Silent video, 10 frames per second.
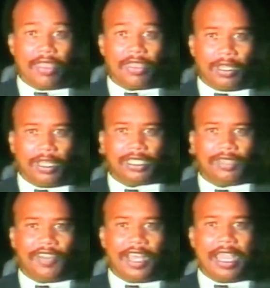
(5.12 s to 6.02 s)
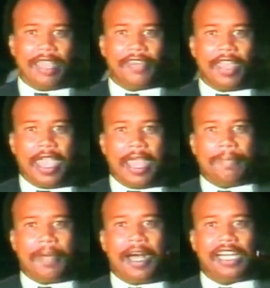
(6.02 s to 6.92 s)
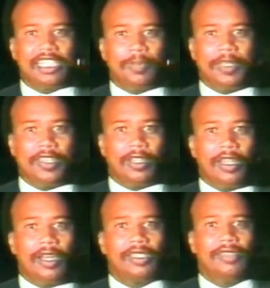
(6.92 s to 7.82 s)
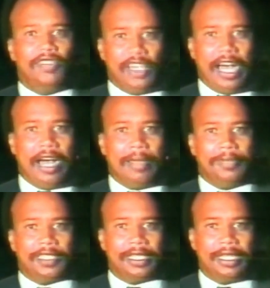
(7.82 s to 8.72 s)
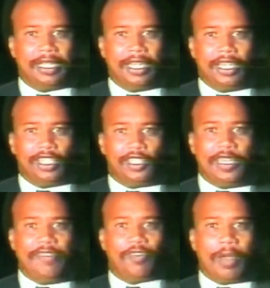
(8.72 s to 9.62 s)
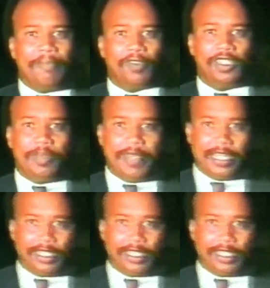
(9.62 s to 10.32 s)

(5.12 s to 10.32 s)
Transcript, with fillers: the loss of life and possibly the loss of jobs. And that was our